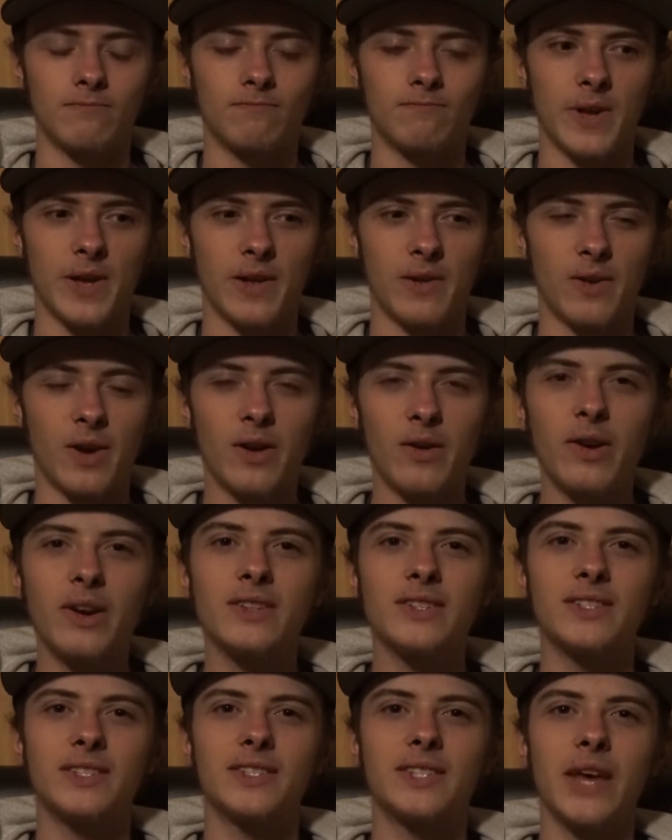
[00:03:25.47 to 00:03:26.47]
And right
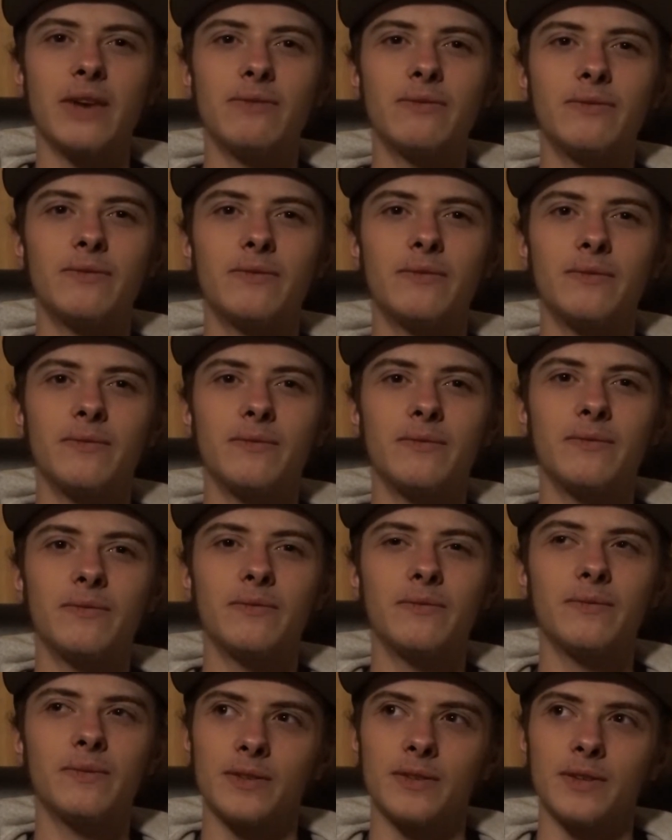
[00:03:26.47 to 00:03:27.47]
around
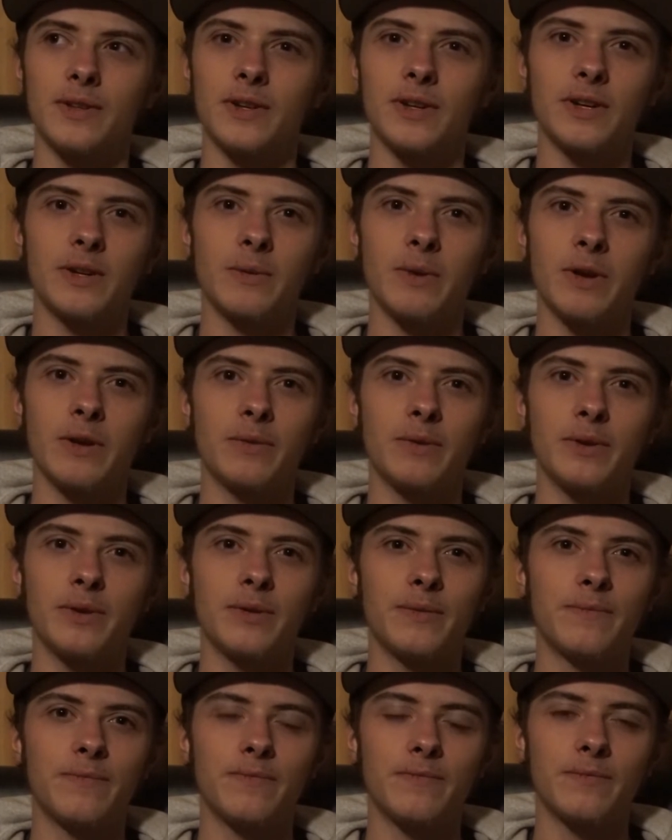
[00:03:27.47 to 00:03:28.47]
7:30 maybe,
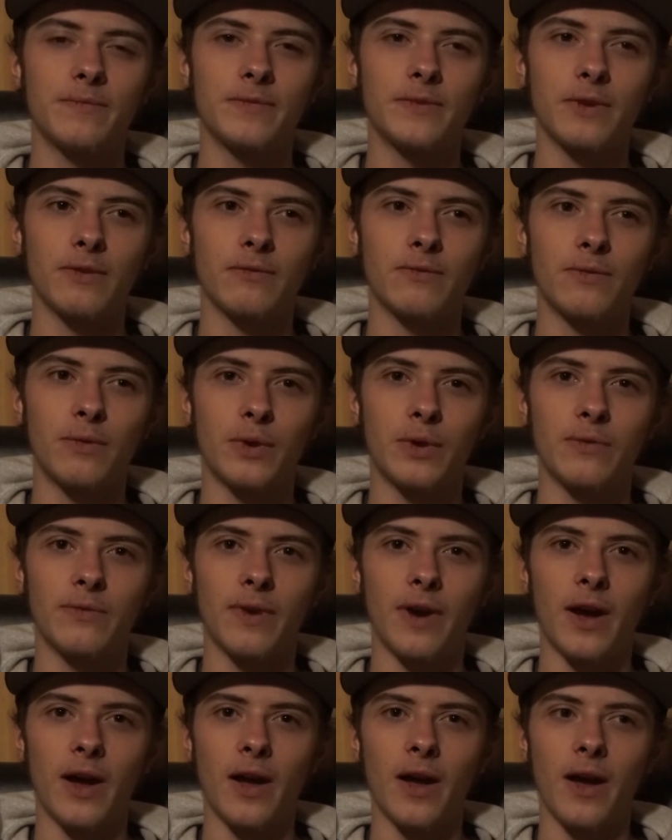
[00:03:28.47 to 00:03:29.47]

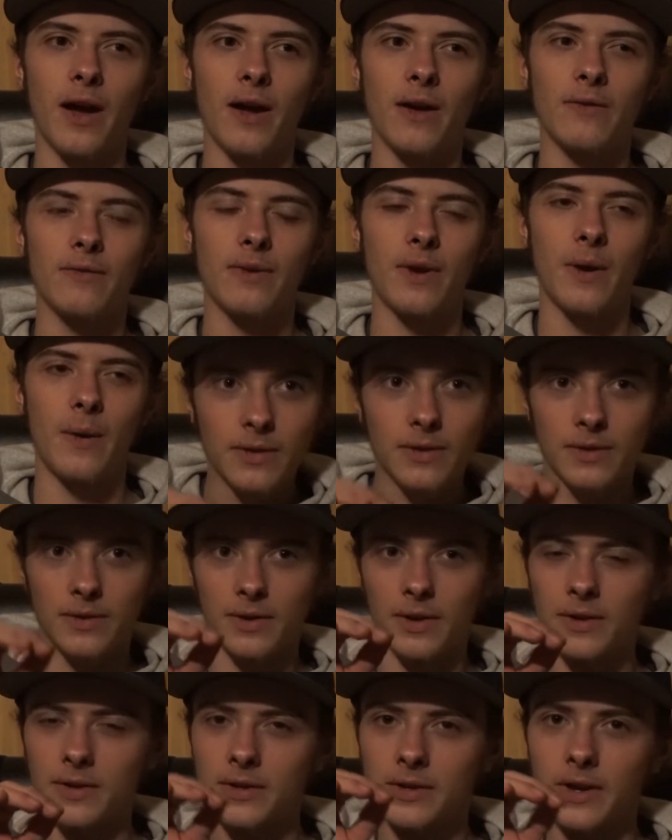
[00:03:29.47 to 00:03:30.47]
7:45, the
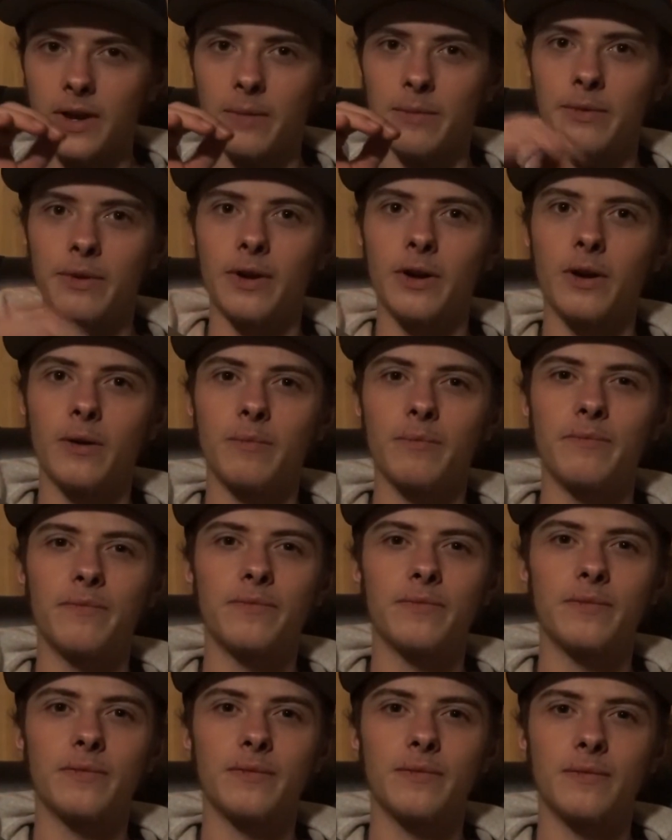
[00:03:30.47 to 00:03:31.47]
sun's coming up.
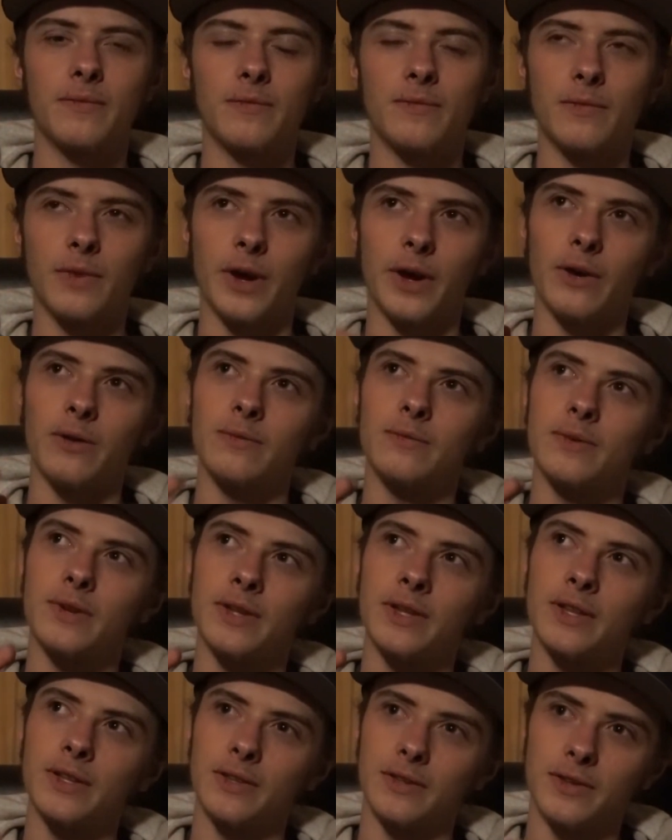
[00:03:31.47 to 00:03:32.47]
Well, I
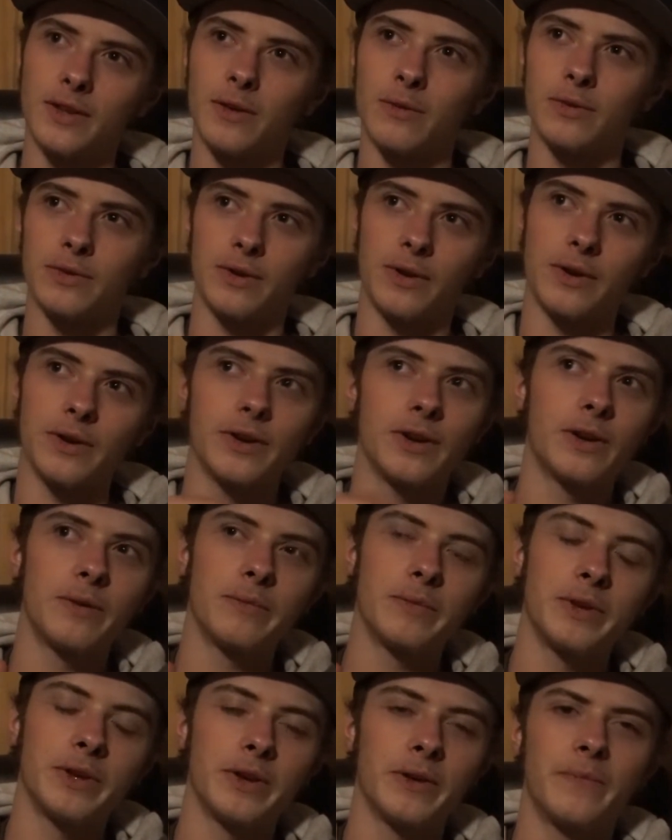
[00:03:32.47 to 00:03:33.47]
think the sun was already
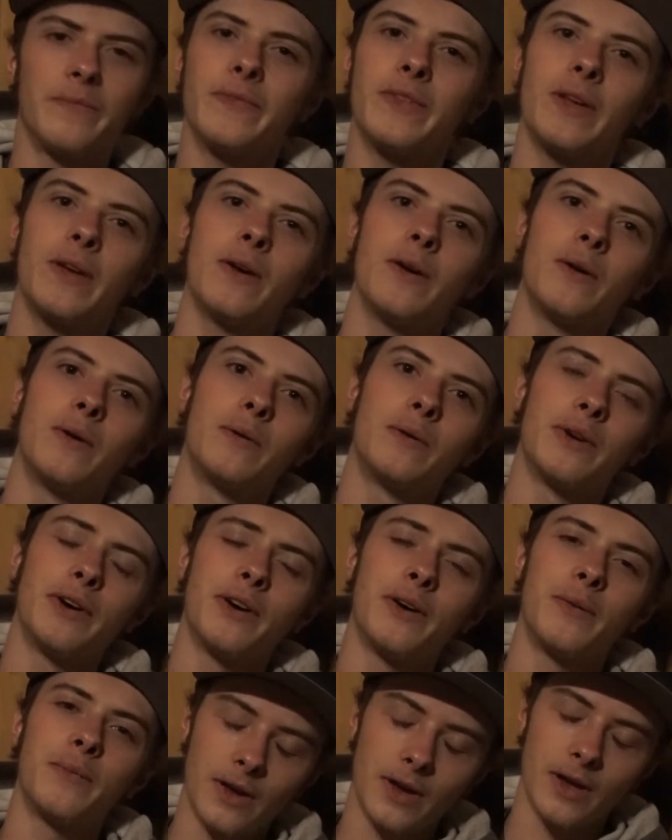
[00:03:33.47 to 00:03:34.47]
up, yeah.
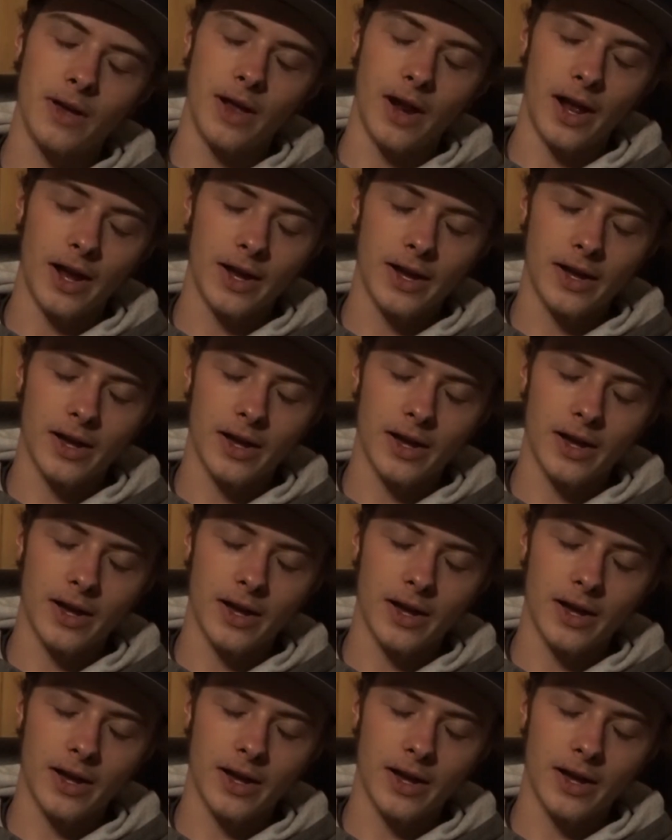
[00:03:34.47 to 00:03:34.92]
Well, and I